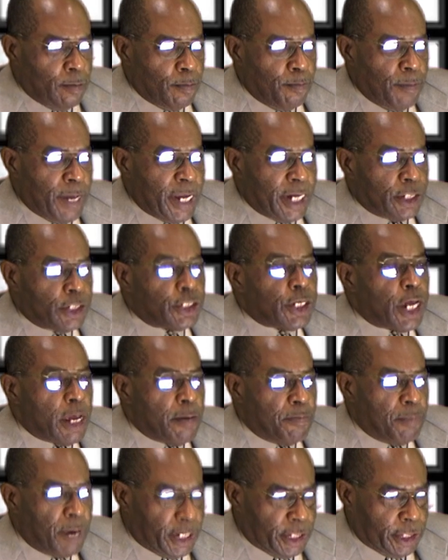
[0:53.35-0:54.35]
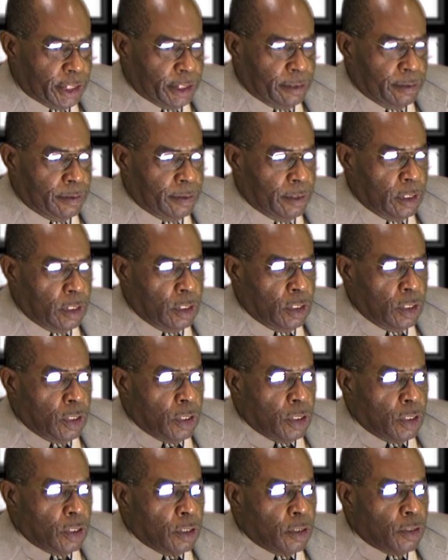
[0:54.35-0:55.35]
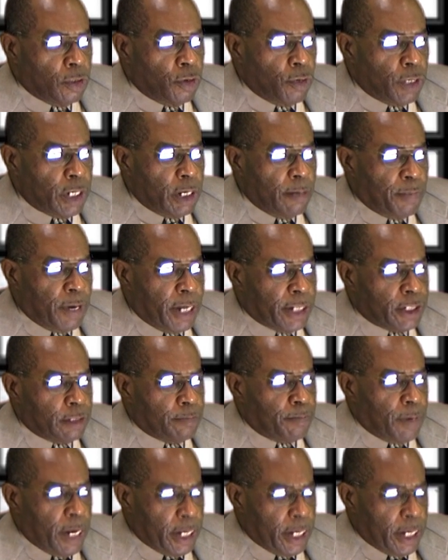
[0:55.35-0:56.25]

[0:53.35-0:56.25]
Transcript: manage a budget. Doing a budget